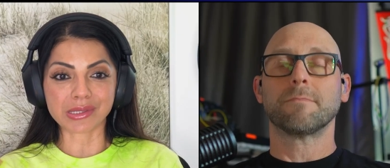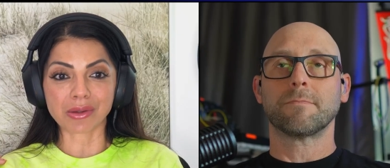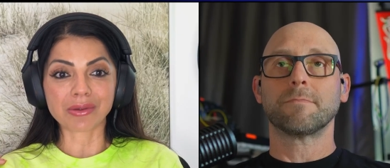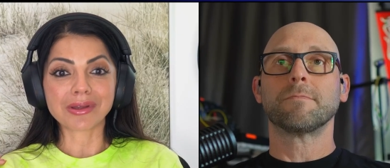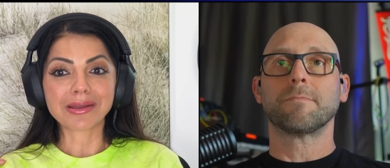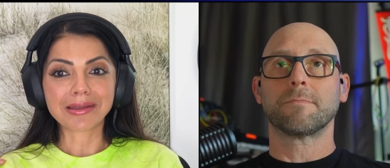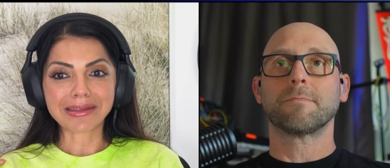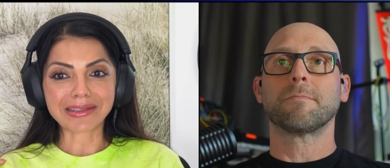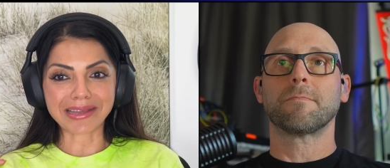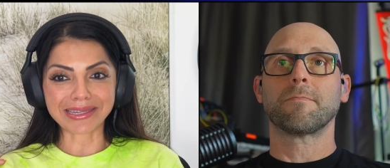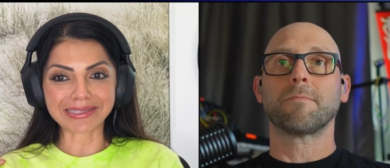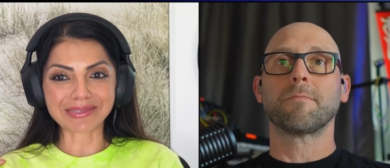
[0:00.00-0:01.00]
Speaker 1: So,
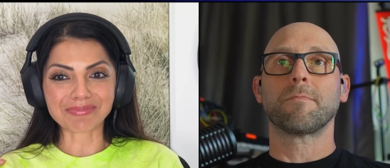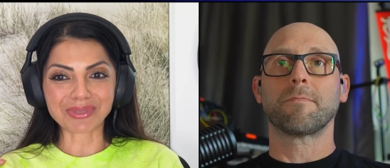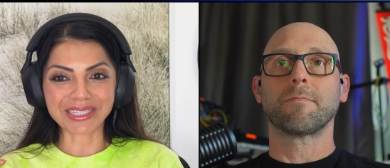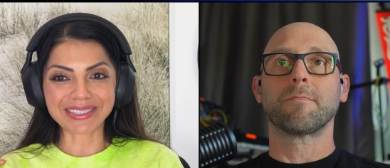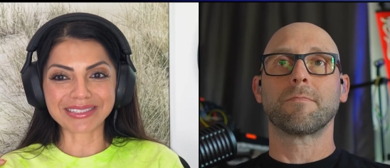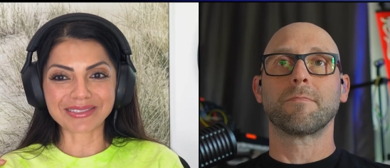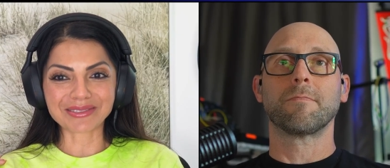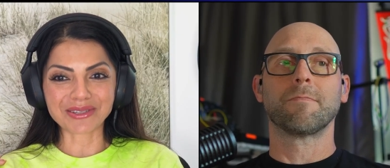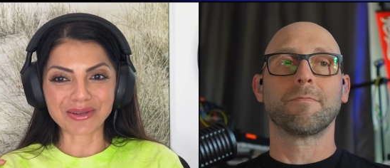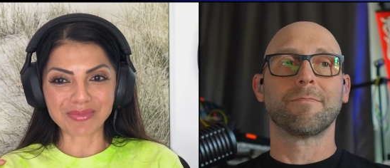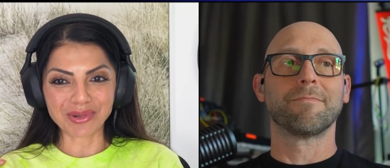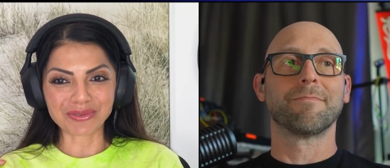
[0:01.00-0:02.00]
yes, please
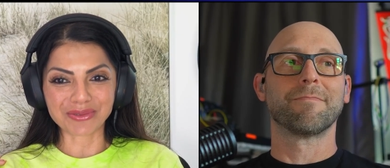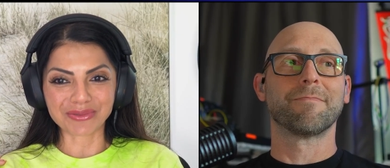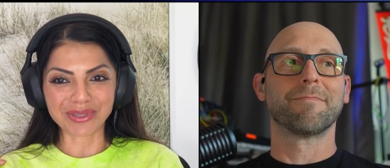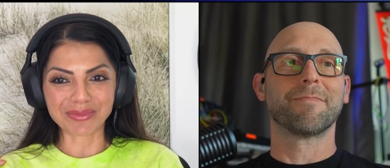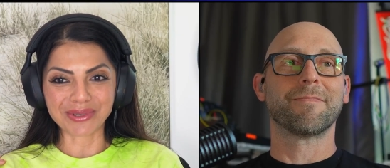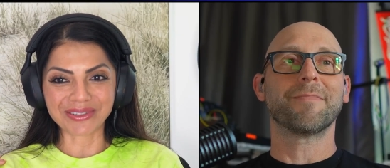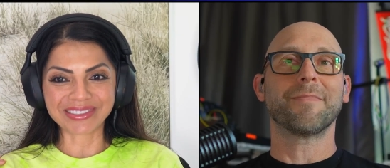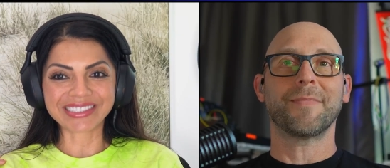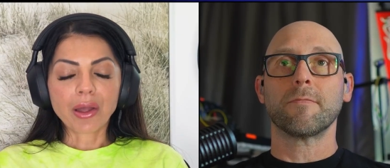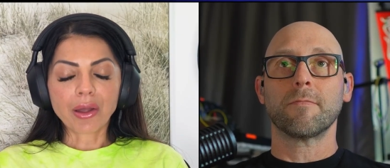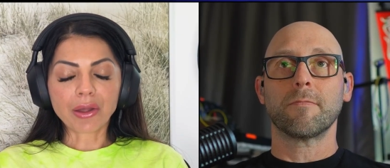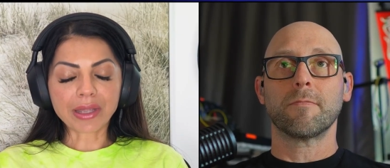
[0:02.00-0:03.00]
turn both of them on.
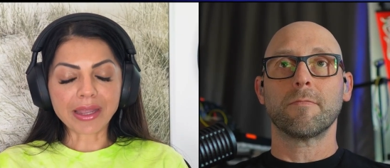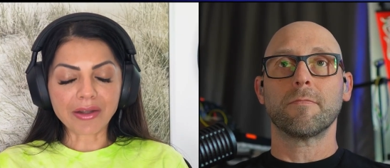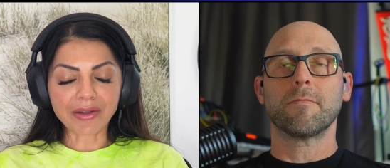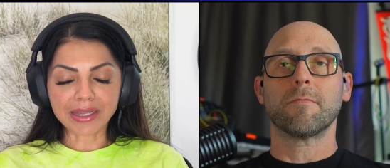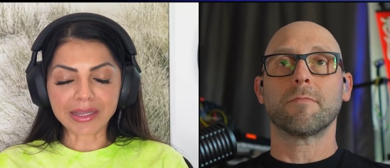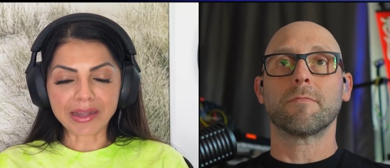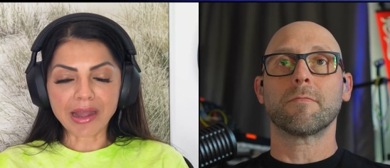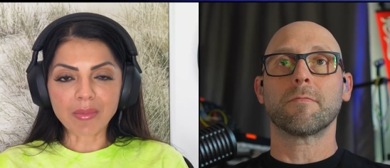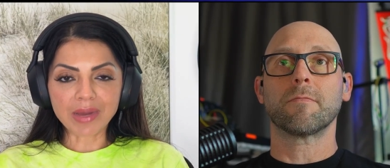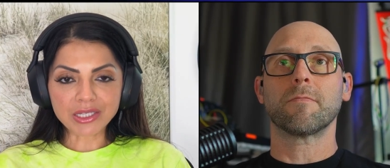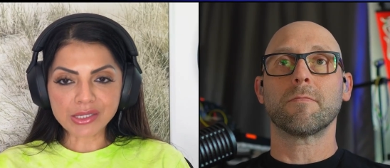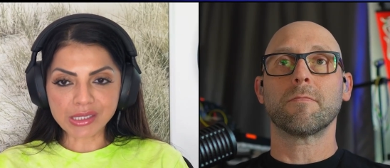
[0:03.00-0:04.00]
Okay, Eric, and how
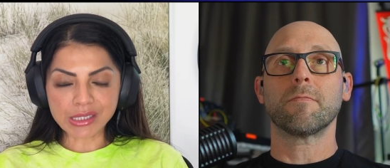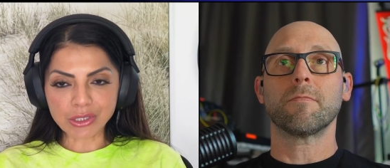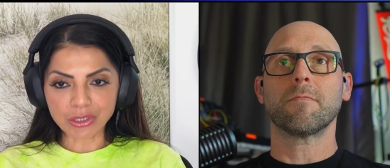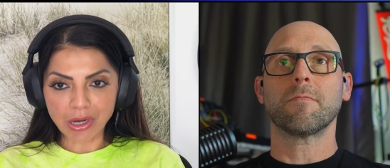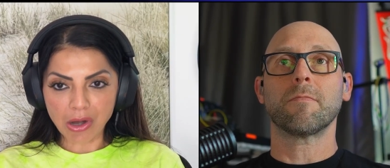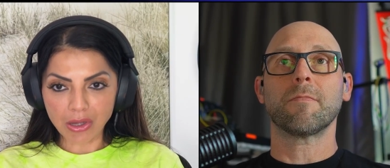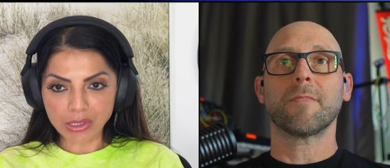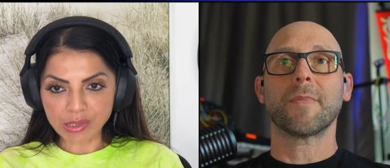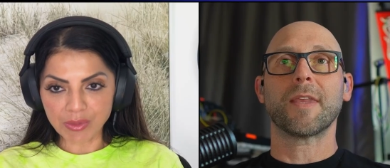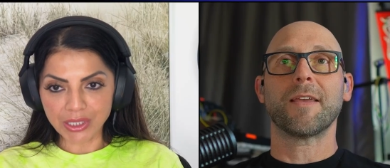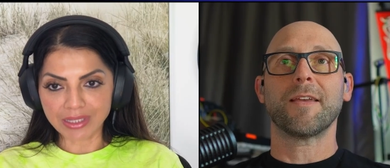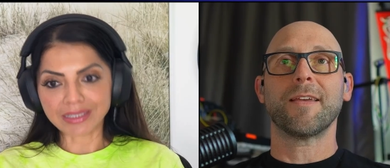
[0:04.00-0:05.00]
much is this going to
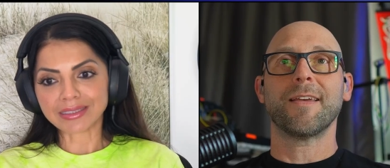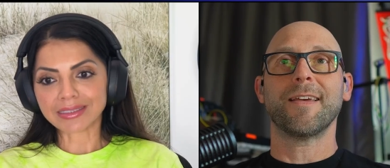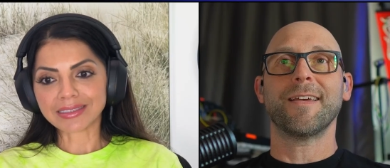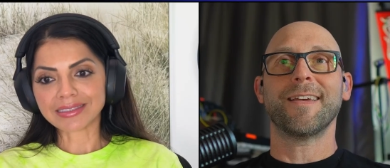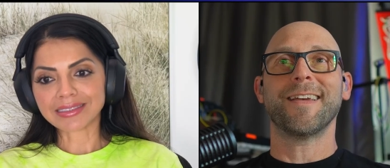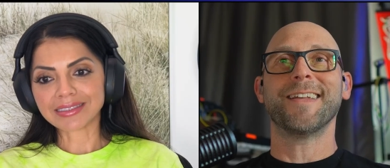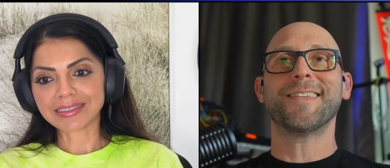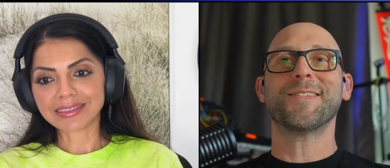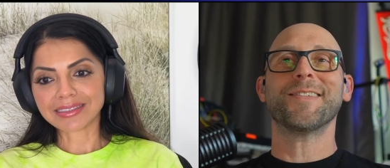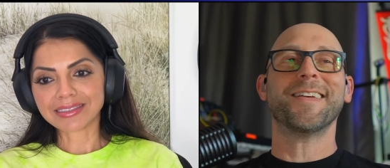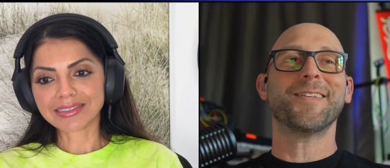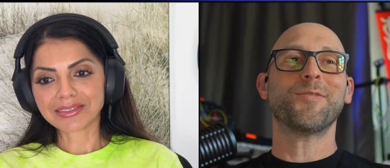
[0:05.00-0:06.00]
cost me?
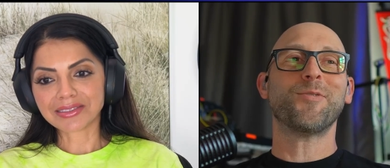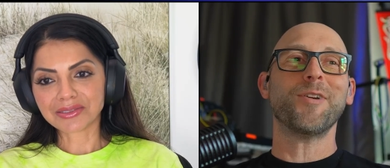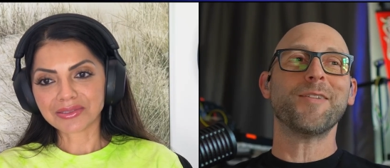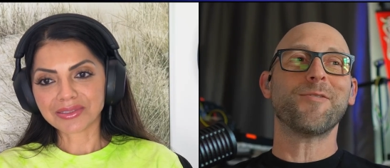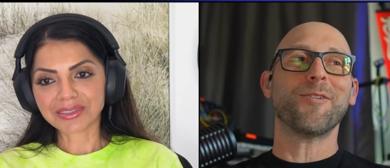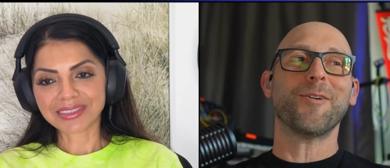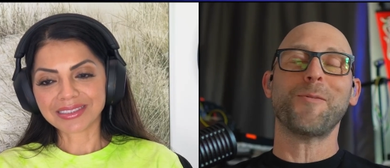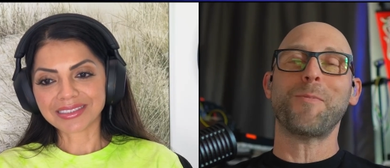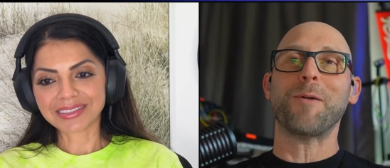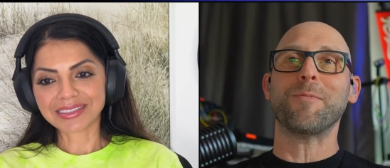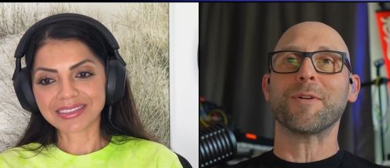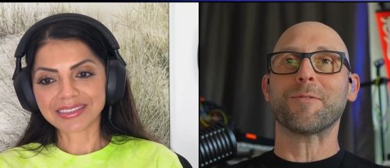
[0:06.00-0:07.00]
Speaker 2: It's it's free for all
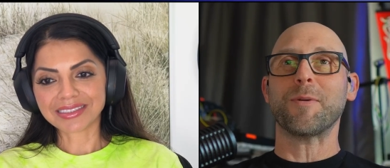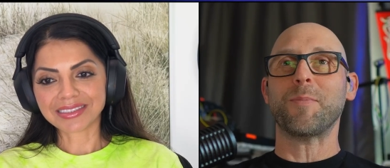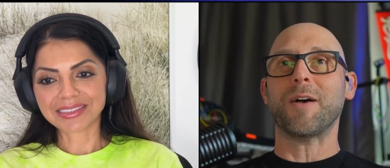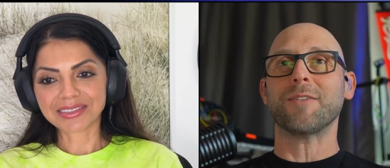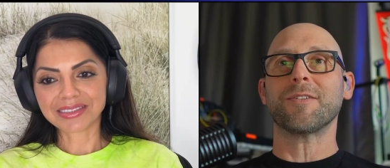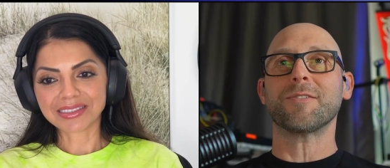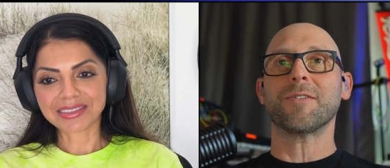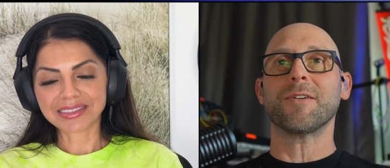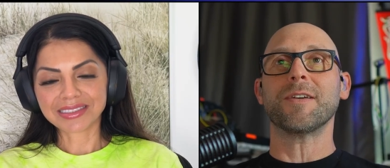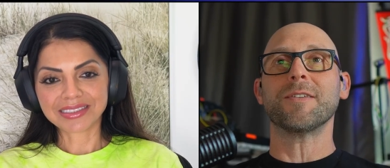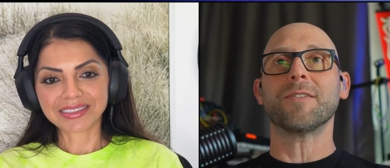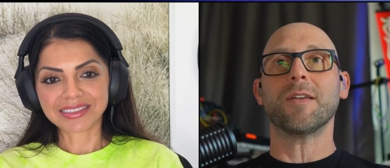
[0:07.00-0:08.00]
public
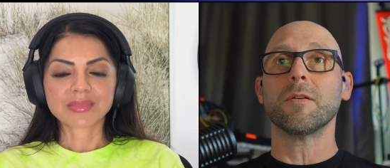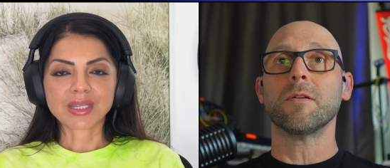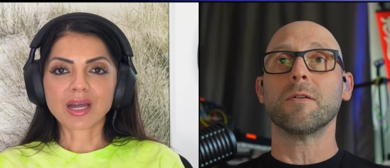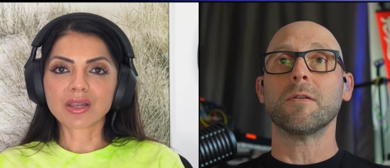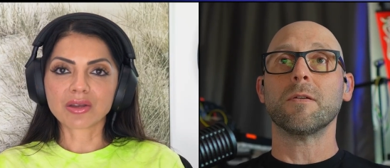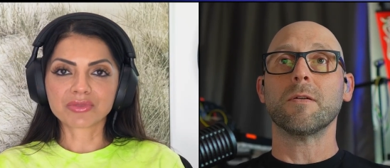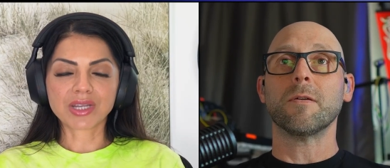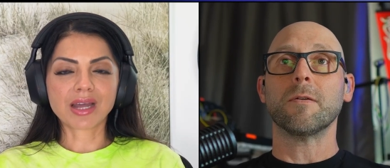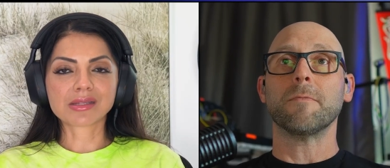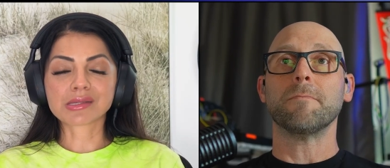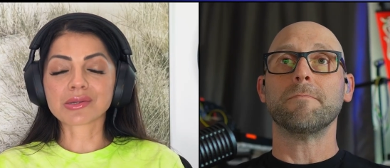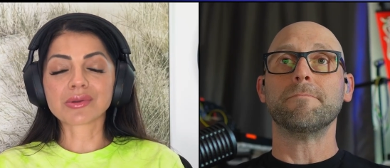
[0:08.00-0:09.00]
repositories.
Speaker 1: I love
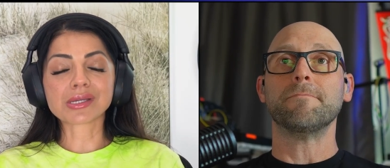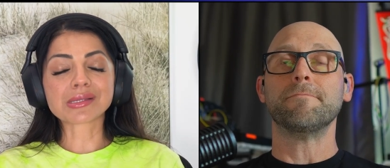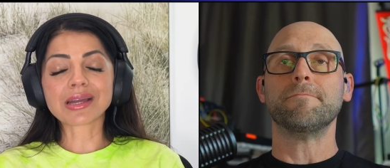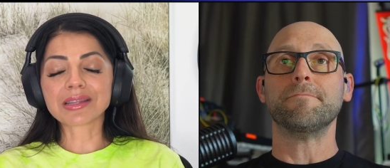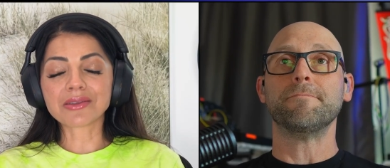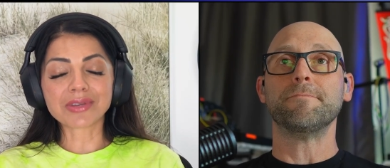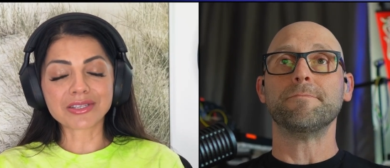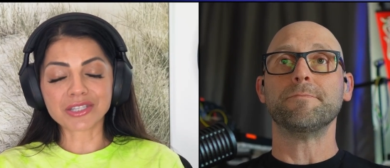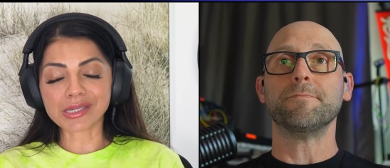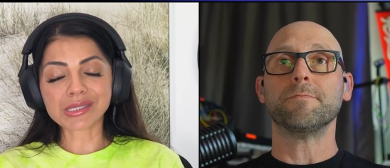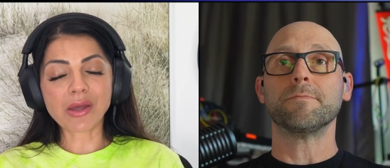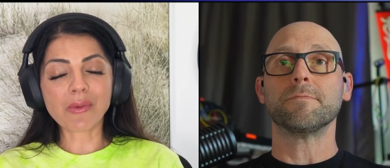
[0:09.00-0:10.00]
that. So it's not even
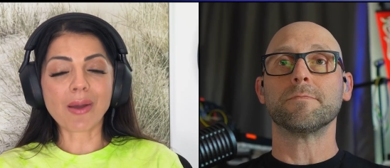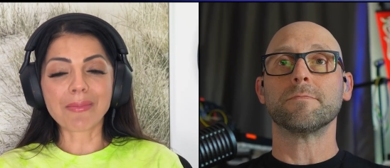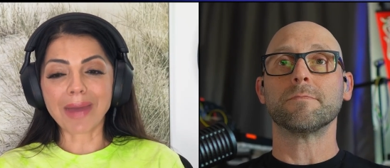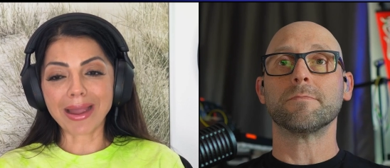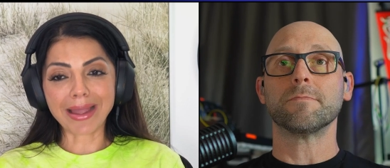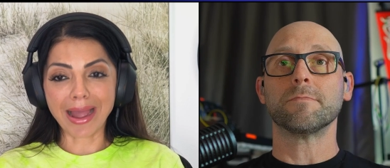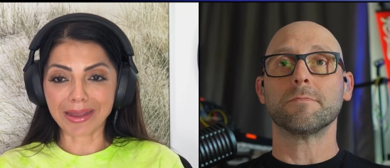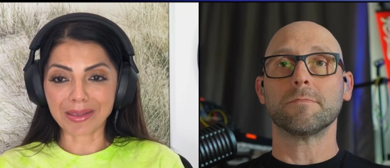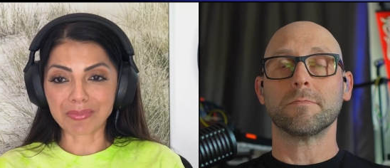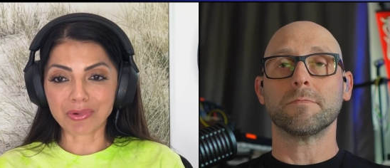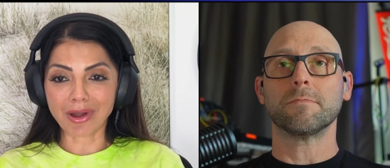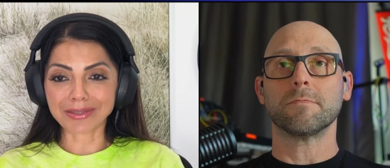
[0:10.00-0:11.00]
just about my
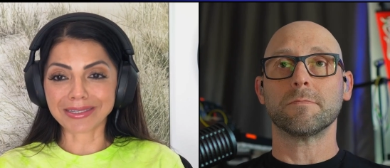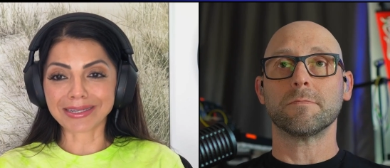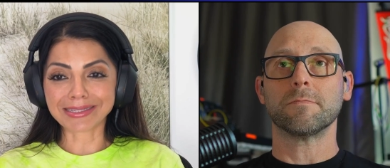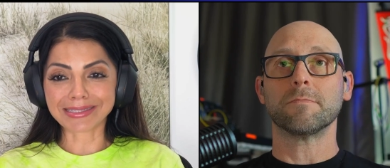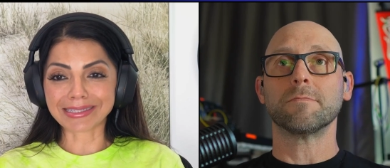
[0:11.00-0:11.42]
hacky projects,